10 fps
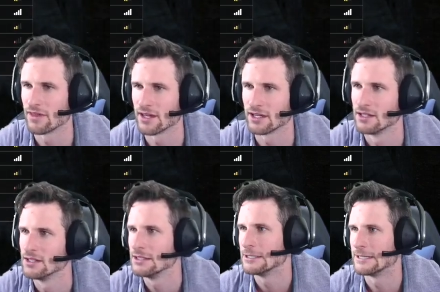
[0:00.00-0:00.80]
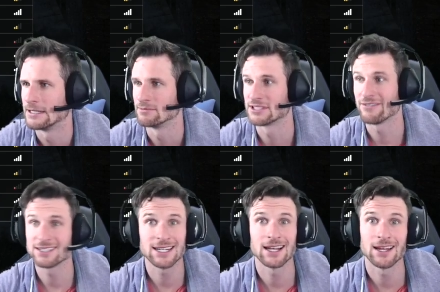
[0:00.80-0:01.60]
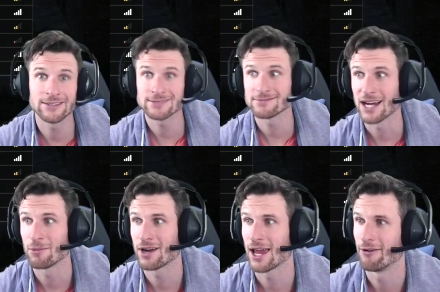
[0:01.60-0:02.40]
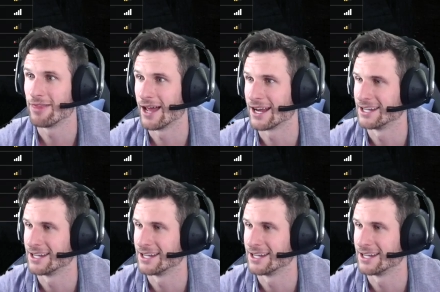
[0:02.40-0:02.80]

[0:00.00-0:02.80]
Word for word: thing. Um, 17 11, I'm okay with that.